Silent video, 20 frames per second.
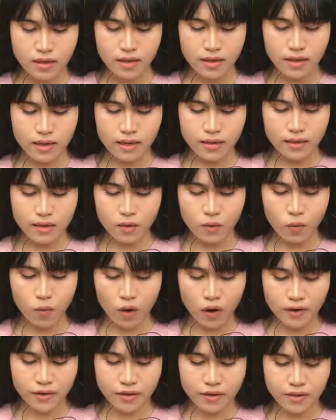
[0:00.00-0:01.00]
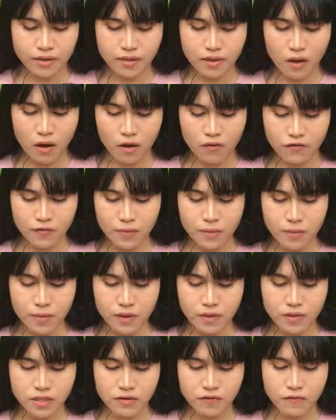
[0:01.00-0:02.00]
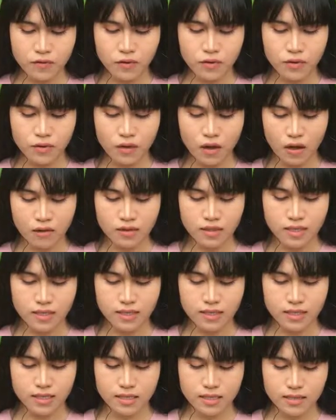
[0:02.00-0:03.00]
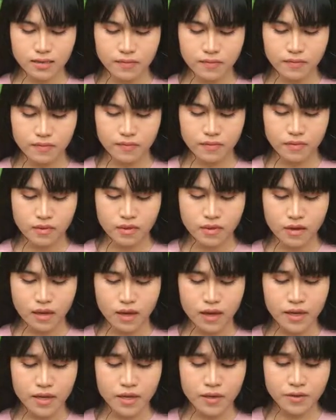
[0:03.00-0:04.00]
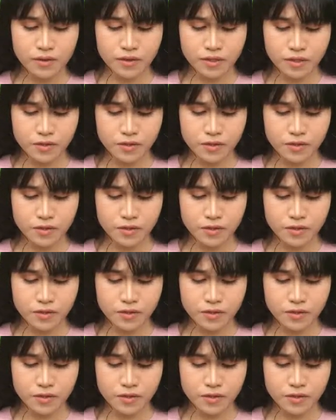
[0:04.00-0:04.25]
In the waters of beautiful Nauset, I used to